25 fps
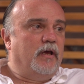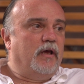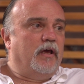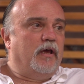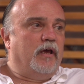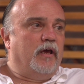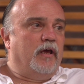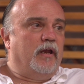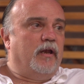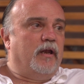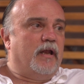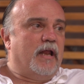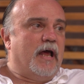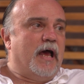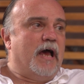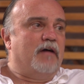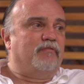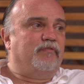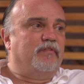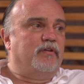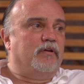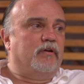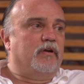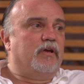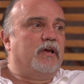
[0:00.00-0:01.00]
and
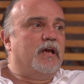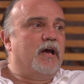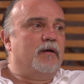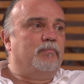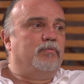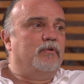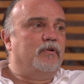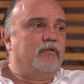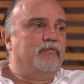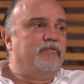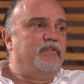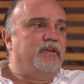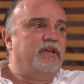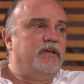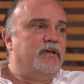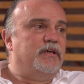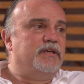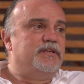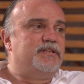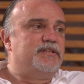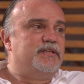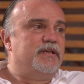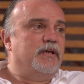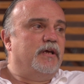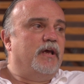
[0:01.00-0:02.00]
after a couple of
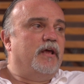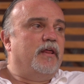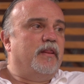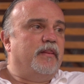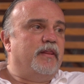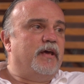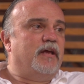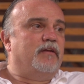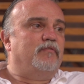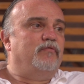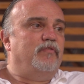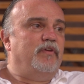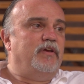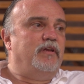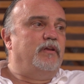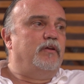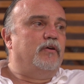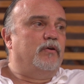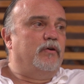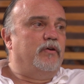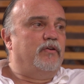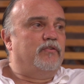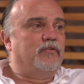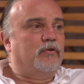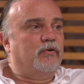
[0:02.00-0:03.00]
years that
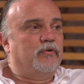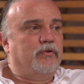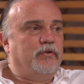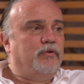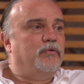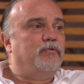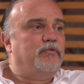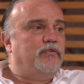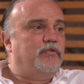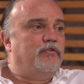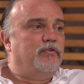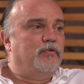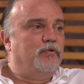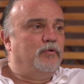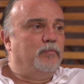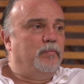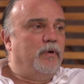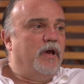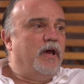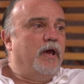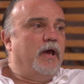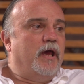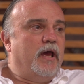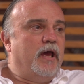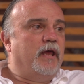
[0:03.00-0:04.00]
video is on YouTube,
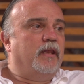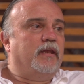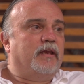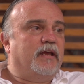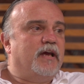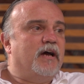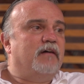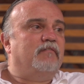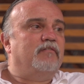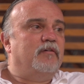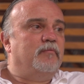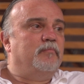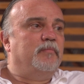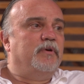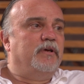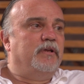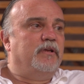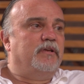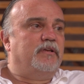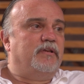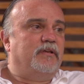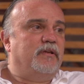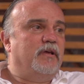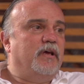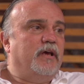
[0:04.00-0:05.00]
and
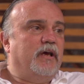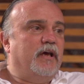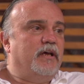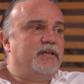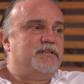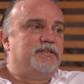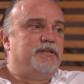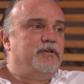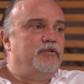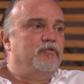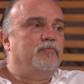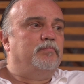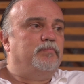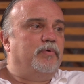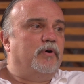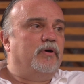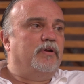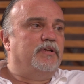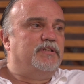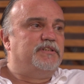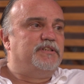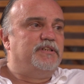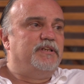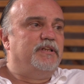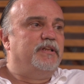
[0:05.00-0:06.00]
government has a new
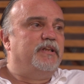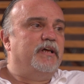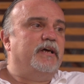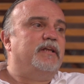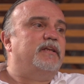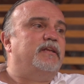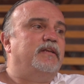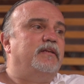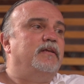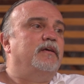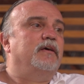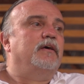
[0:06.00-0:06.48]
policy that